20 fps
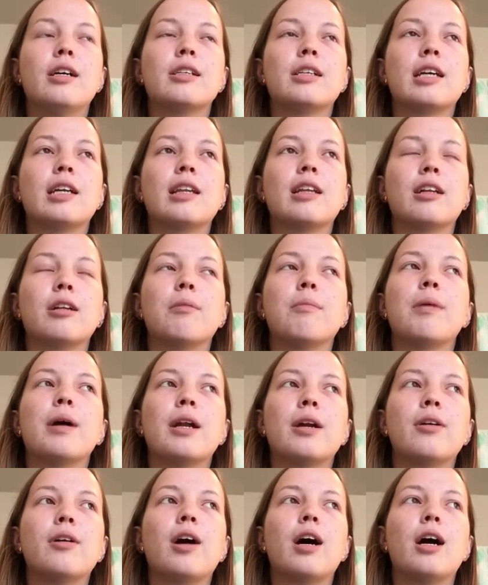done a little
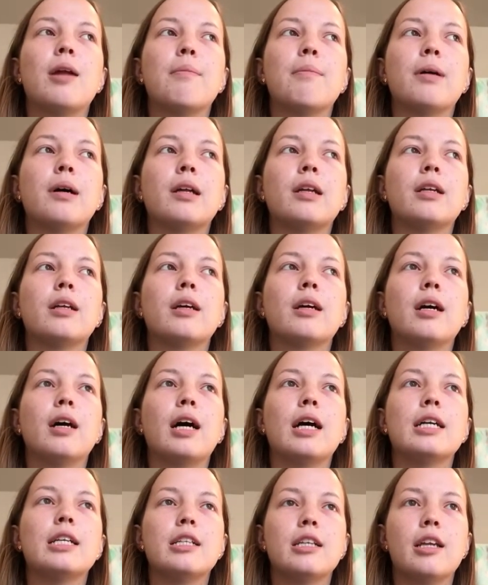better on, but
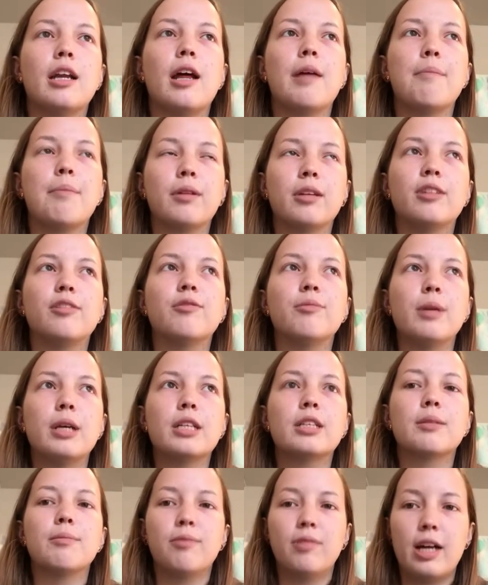I did, I believe,
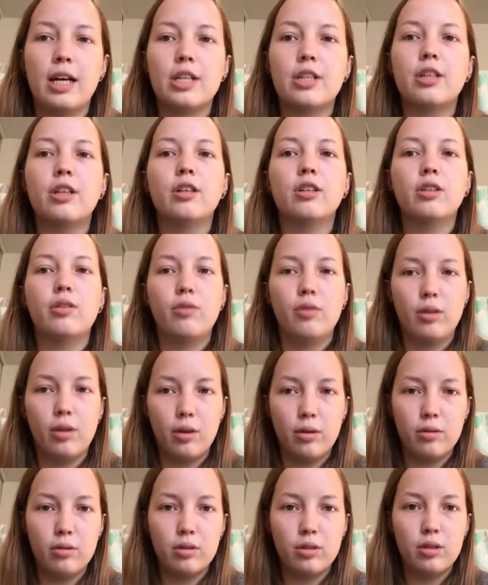make some flashcards for
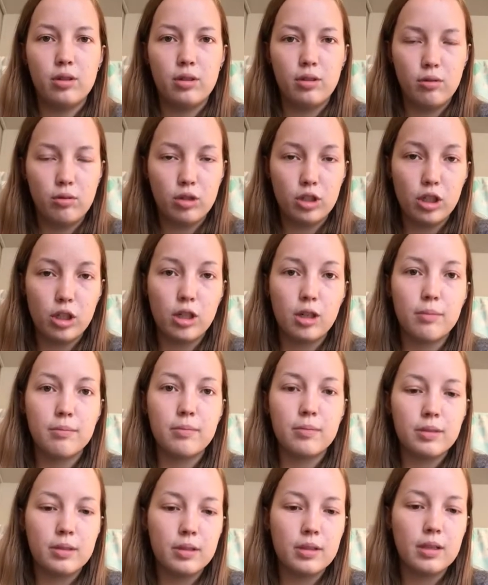those
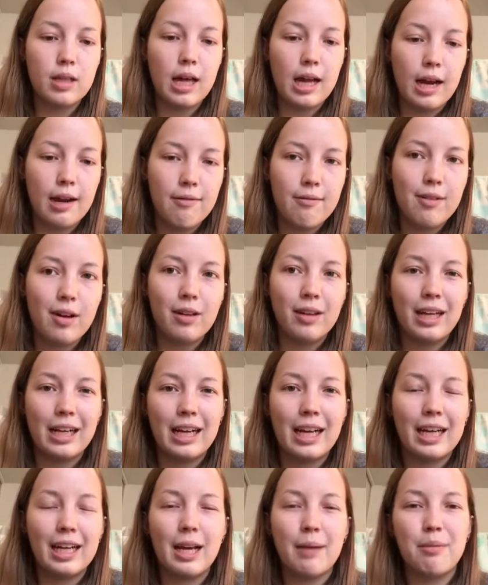terms that I felt
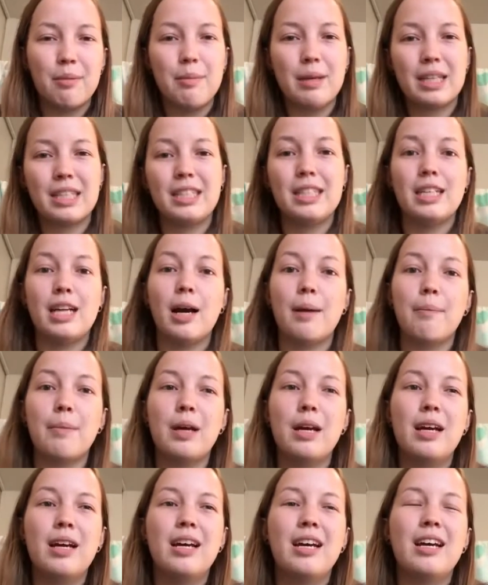like I kept mixing up.
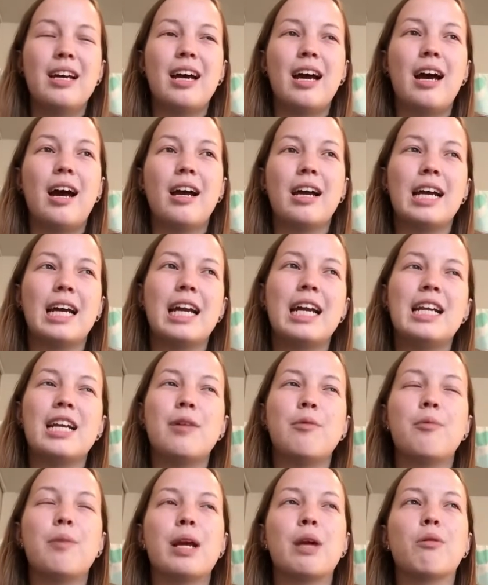Again, I
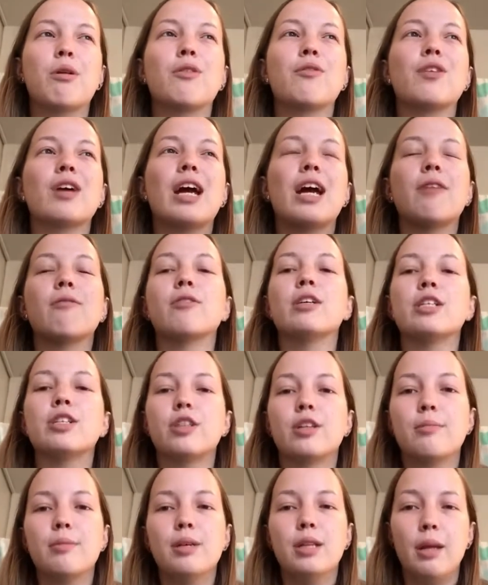didn't make one for every
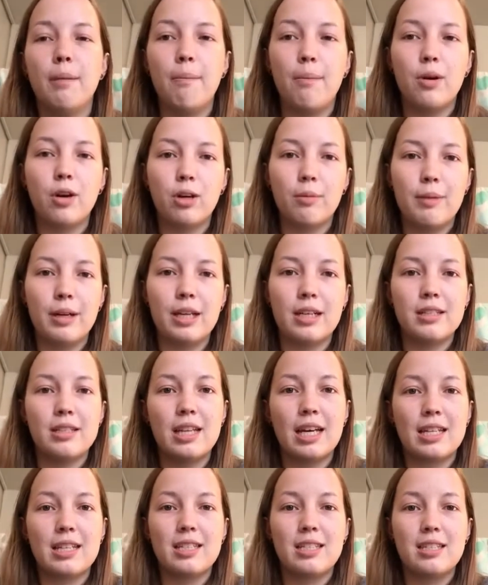term in the book because
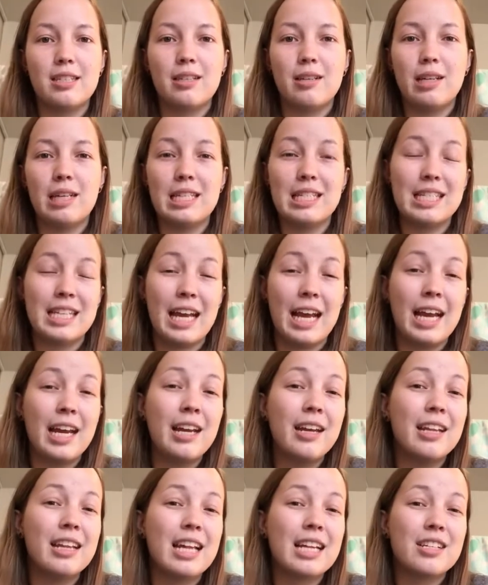that's
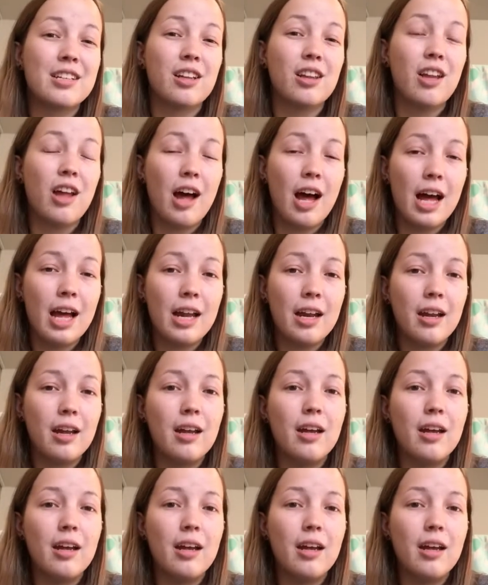insane and that's a lot.